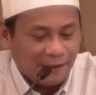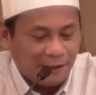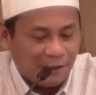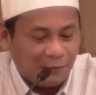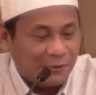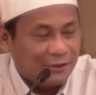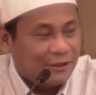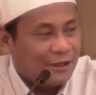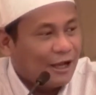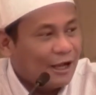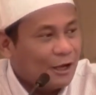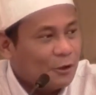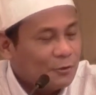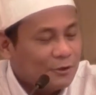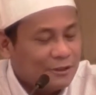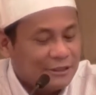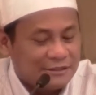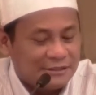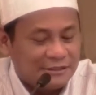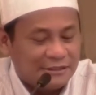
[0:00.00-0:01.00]
And when the
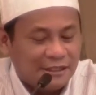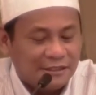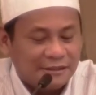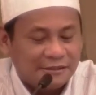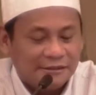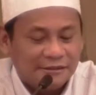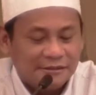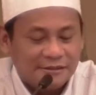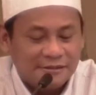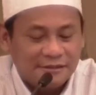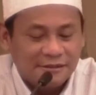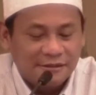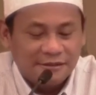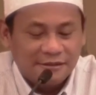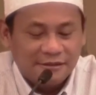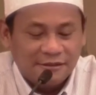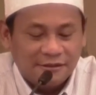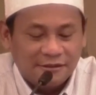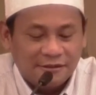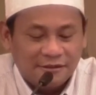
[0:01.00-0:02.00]
hour is the darkest,
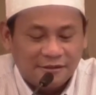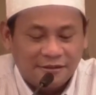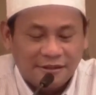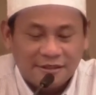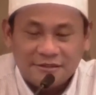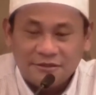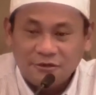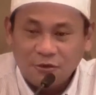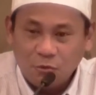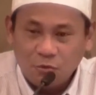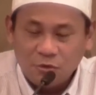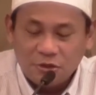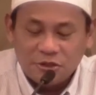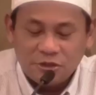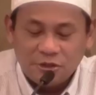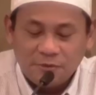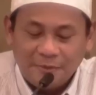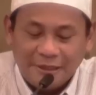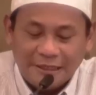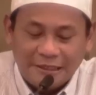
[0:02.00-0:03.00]
does your
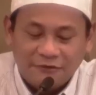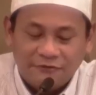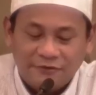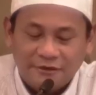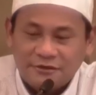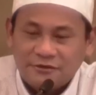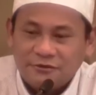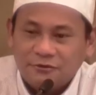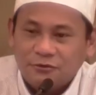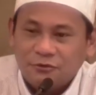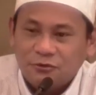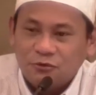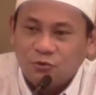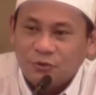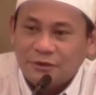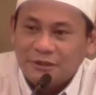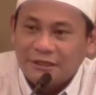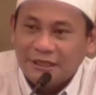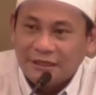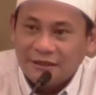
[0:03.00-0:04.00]
worship elevates you
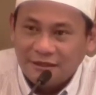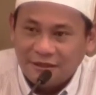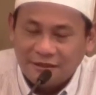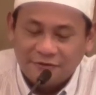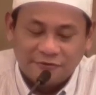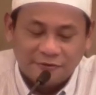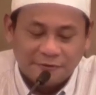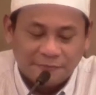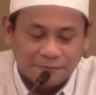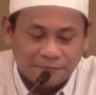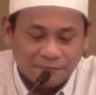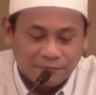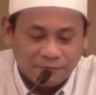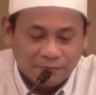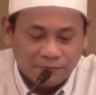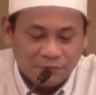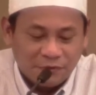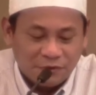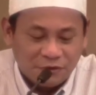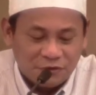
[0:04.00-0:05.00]
to another level?"
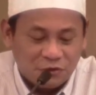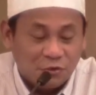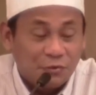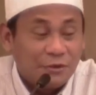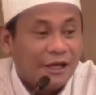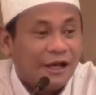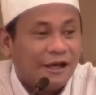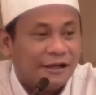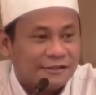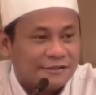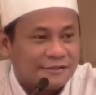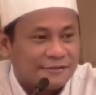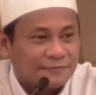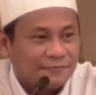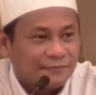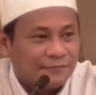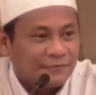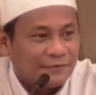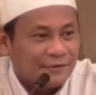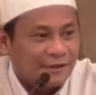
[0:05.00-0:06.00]
So he asked,
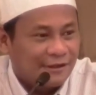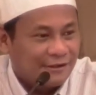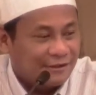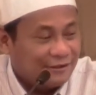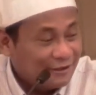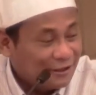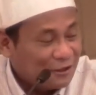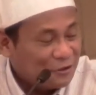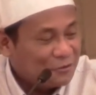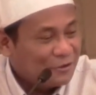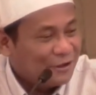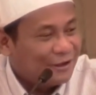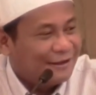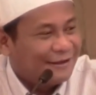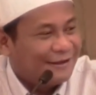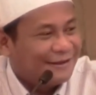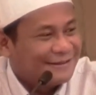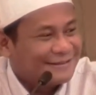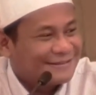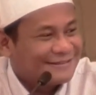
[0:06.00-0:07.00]
and now I
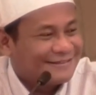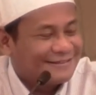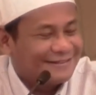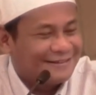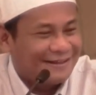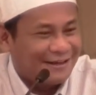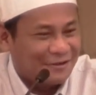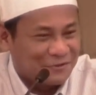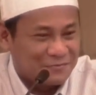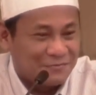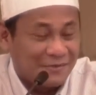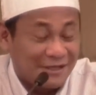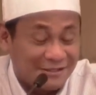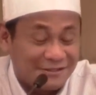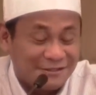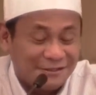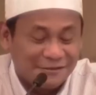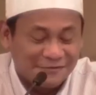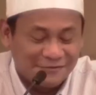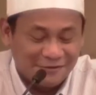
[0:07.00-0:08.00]
ask
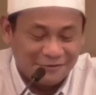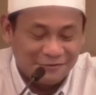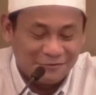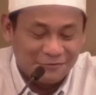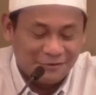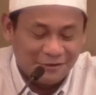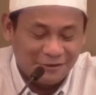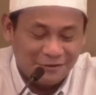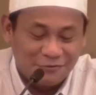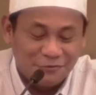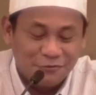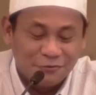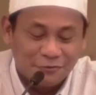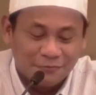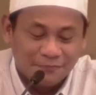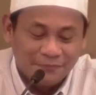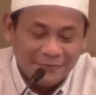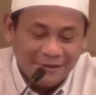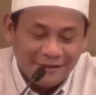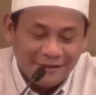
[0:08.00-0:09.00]
myself and
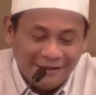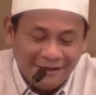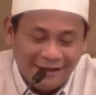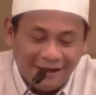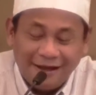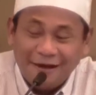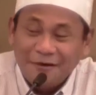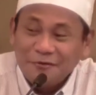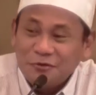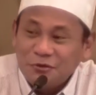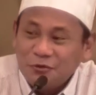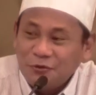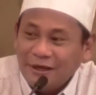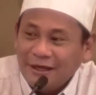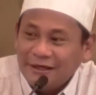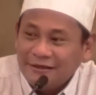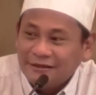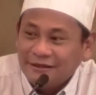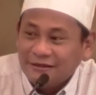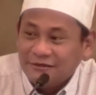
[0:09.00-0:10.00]
you, how do you
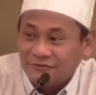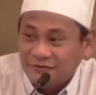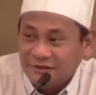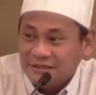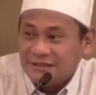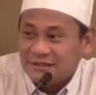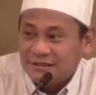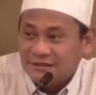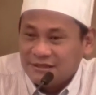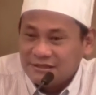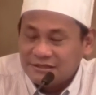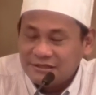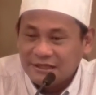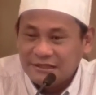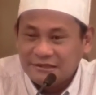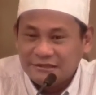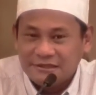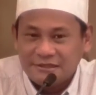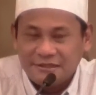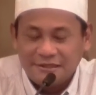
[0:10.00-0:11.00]
handle adversity and
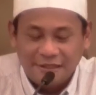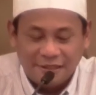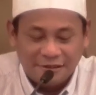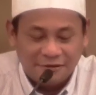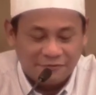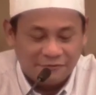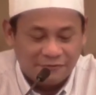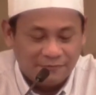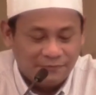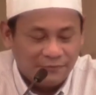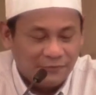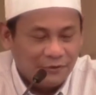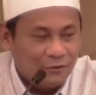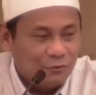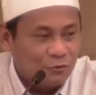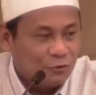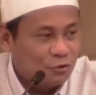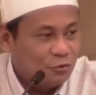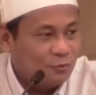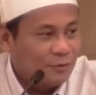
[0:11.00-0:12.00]
challenges in life?
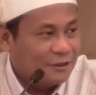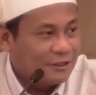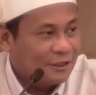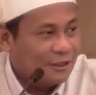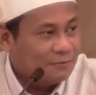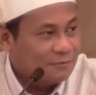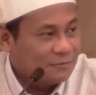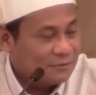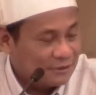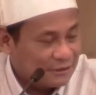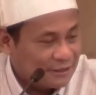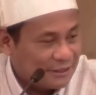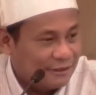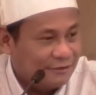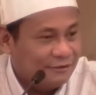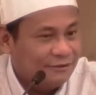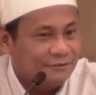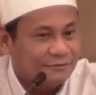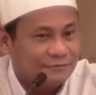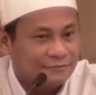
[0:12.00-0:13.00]
Will you become the
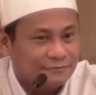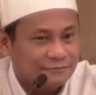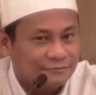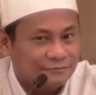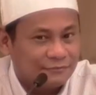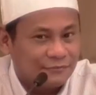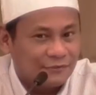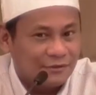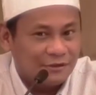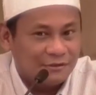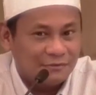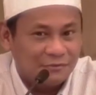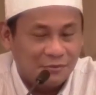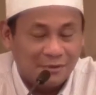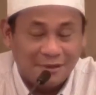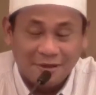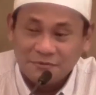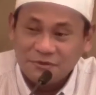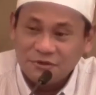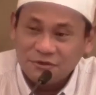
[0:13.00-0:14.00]
carrot? You
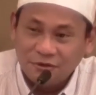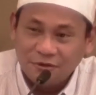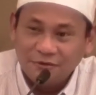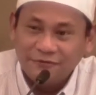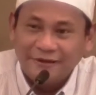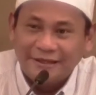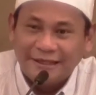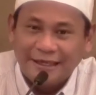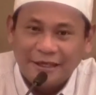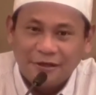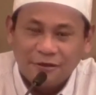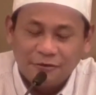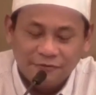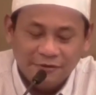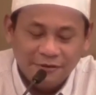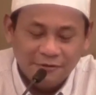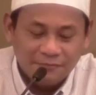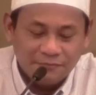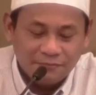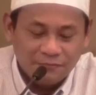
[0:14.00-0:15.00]
become soft at the end of
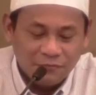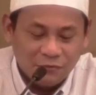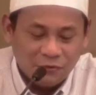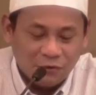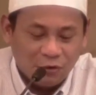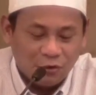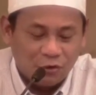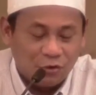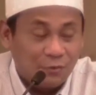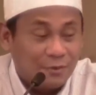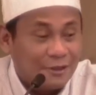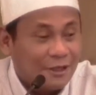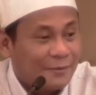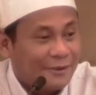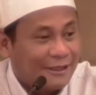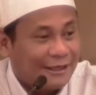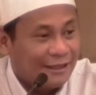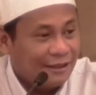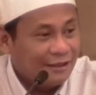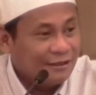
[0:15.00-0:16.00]
it? Or do you become
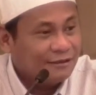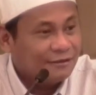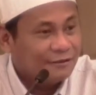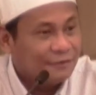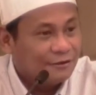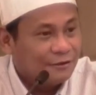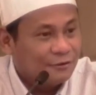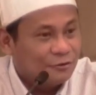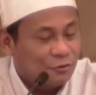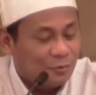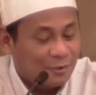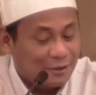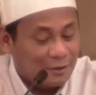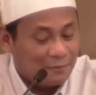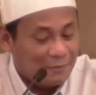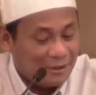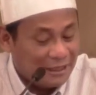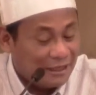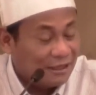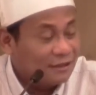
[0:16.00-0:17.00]
an egg? You
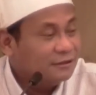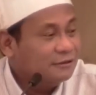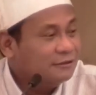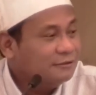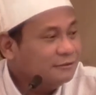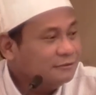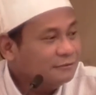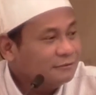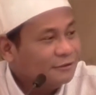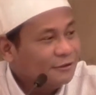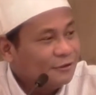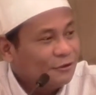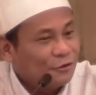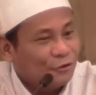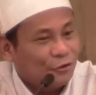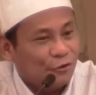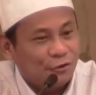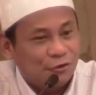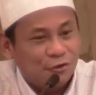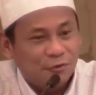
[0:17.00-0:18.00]
become hardened?
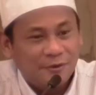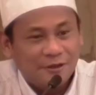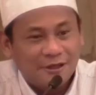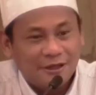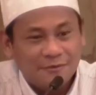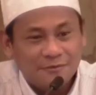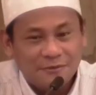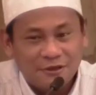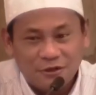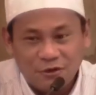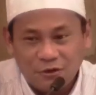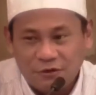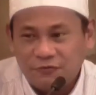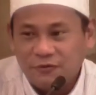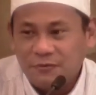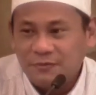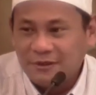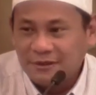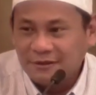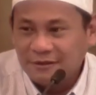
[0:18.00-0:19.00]
Or do you become a
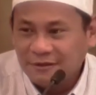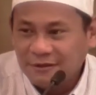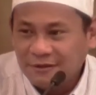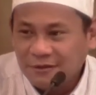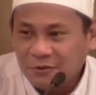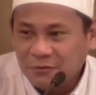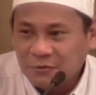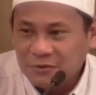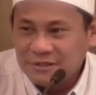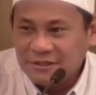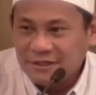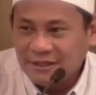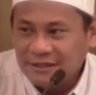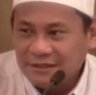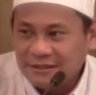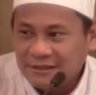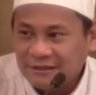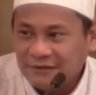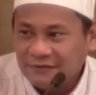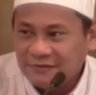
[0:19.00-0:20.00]
coffee bean, which
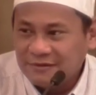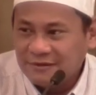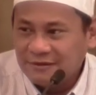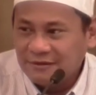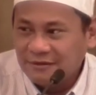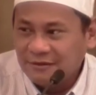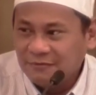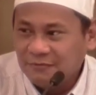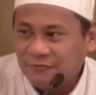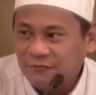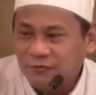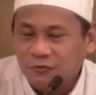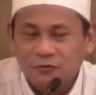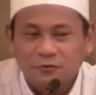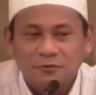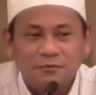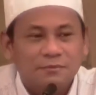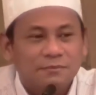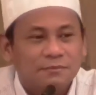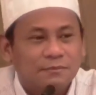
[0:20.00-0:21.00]
then gives the
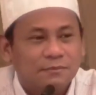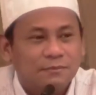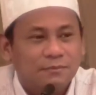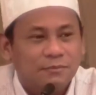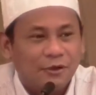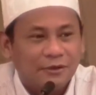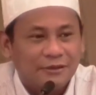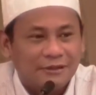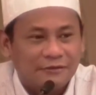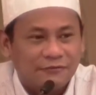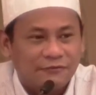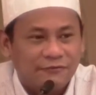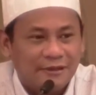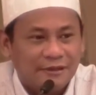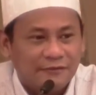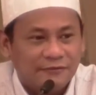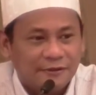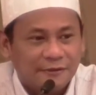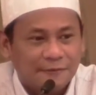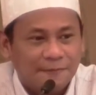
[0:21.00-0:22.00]
full-bodied
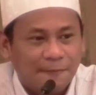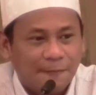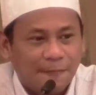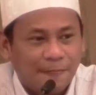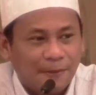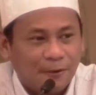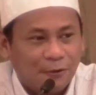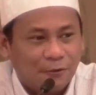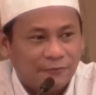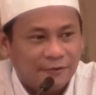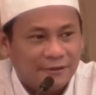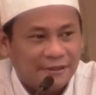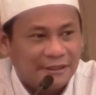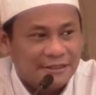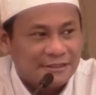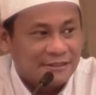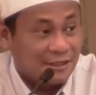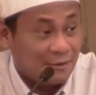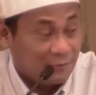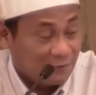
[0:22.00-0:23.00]
flavor of a
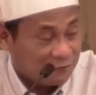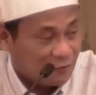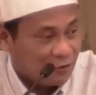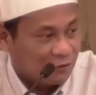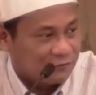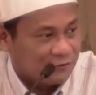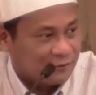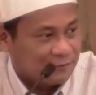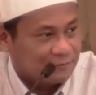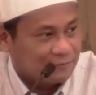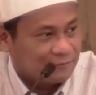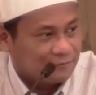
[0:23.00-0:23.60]
nice cup of coffee?